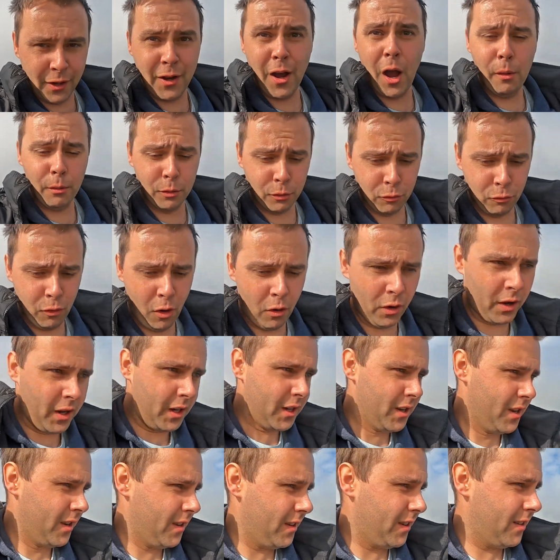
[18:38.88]
car was
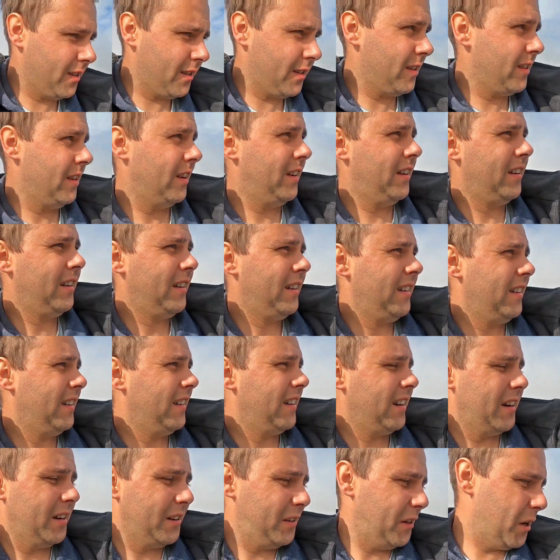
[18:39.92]
rocking.
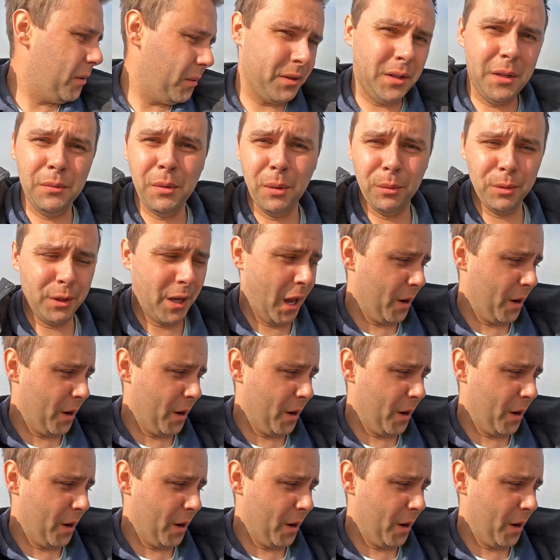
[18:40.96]
I had no idea what was